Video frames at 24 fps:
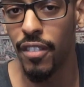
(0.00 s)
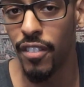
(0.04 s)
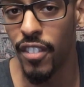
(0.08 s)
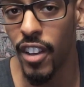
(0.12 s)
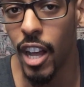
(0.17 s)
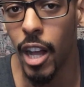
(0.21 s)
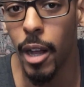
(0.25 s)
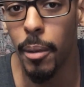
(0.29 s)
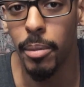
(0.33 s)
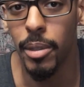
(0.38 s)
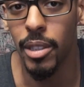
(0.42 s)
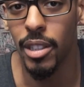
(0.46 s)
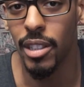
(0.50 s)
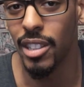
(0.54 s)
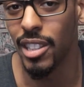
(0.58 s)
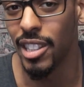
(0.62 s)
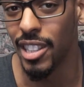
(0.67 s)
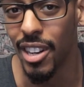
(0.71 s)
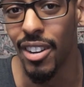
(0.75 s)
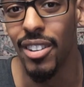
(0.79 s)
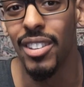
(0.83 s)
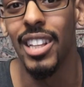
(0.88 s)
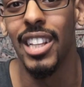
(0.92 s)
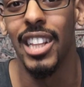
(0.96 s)
develop,
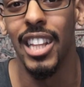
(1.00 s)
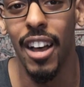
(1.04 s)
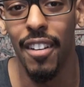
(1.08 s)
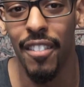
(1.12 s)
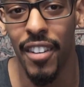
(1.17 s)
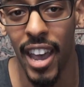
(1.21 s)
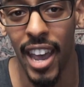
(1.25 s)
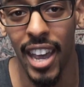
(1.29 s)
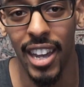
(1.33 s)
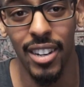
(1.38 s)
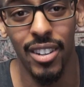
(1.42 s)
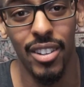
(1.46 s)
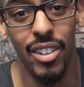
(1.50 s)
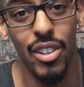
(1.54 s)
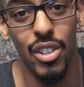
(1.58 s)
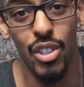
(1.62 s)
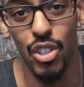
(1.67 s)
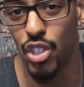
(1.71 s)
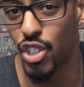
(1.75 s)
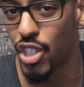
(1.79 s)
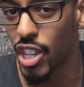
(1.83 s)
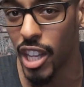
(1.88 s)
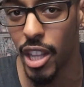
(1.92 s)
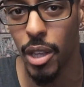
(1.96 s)
the love
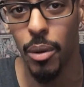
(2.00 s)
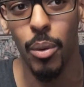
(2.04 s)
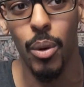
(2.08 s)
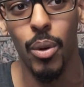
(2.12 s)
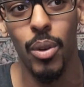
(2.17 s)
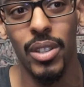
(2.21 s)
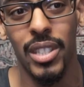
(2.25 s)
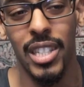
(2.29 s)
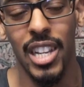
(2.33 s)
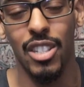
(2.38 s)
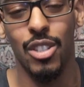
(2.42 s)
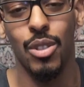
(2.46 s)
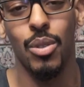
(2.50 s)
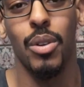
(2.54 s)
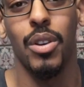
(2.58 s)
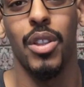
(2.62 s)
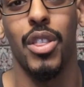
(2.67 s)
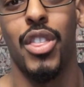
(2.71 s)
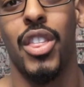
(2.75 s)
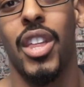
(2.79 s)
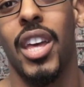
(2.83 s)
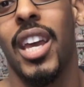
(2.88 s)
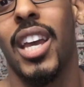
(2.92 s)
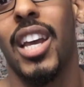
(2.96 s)
handles, jelly rolls, that sort
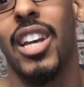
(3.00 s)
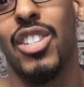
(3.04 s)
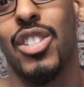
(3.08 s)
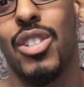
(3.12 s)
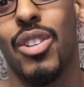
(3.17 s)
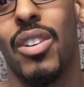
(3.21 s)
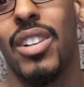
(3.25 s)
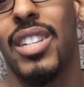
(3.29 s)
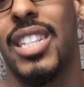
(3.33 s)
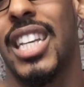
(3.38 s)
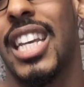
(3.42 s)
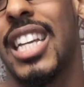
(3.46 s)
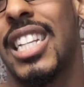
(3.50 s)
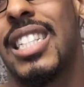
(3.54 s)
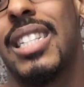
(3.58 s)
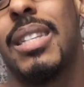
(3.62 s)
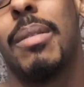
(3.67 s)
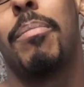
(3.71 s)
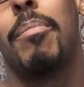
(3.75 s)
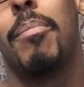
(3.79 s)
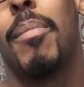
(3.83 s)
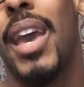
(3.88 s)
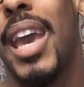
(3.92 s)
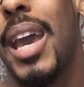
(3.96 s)
of thing. I started to get
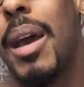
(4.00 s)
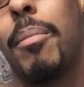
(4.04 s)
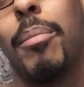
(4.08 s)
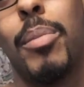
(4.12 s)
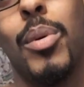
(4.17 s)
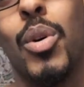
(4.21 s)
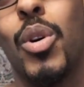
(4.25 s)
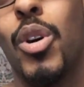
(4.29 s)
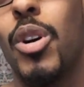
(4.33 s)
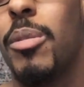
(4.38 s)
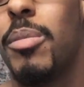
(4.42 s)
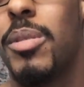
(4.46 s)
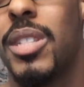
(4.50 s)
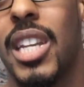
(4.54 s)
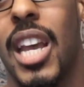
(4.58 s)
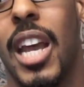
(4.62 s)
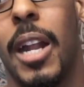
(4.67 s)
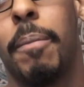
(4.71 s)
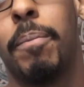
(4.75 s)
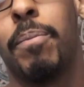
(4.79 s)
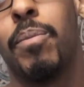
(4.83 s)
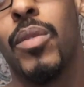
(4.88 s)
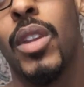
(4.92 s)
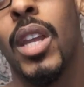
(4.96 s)
some man boobs.
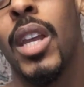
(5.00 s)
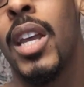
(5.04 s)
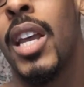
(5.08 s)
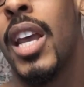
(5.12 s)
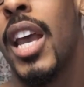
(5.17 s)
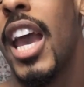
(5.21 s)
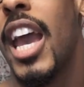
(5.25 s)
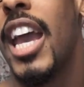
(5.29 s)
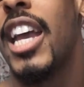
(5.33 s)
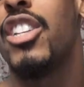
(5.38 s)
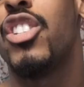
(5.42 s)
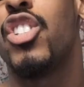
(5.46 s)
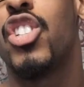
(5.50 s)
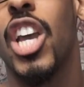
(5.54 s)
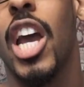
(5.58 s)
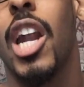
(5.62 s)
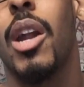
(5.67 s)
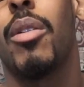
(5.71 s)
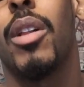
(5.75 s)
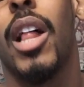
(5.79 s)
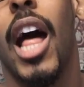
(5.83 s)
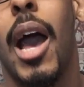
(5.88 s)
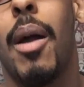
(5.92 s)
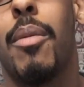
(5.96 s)
And in
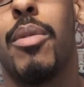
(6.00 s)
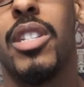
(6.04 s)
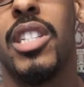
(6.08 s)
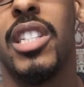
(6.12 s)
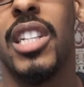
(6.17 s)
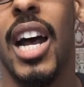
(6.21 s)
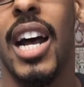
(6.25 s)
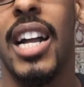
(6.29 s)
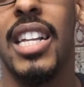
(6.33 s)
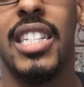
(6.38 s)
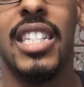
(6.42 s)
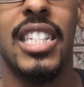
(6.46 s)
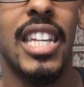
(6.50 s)
general, I was not